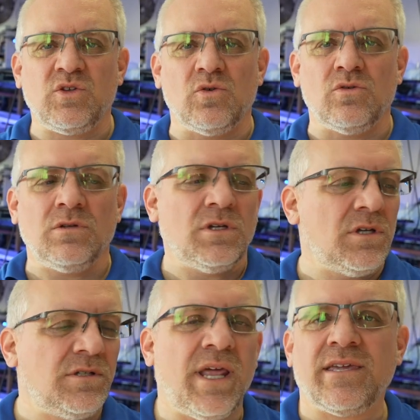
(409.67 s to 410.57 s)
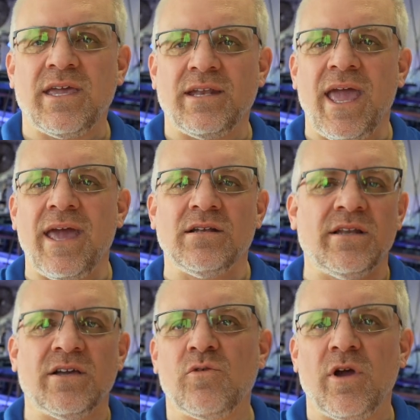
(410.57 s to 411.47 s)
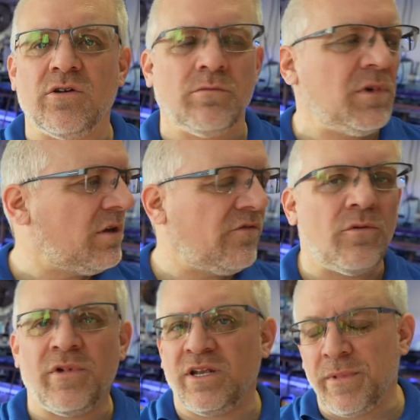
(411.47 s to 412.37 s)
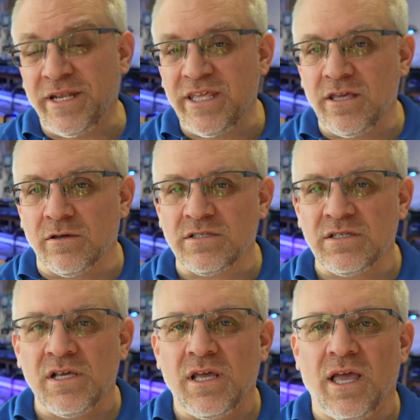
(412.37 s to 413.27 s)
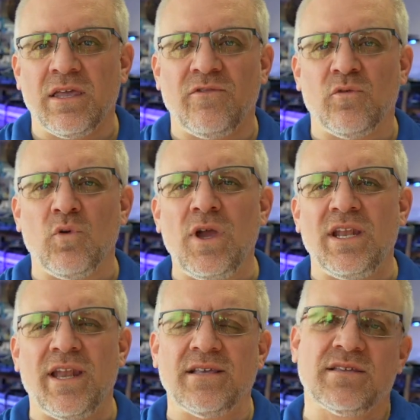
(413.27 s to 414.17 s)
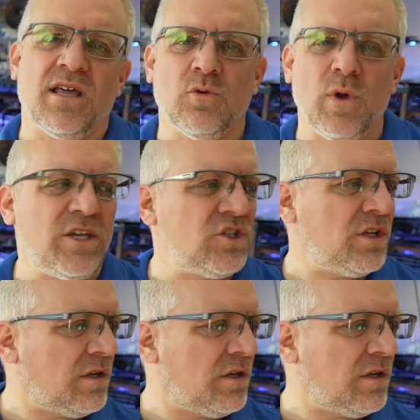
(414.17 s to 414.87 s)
too, they can handle an aquarium for many, many years and give a really nice coloration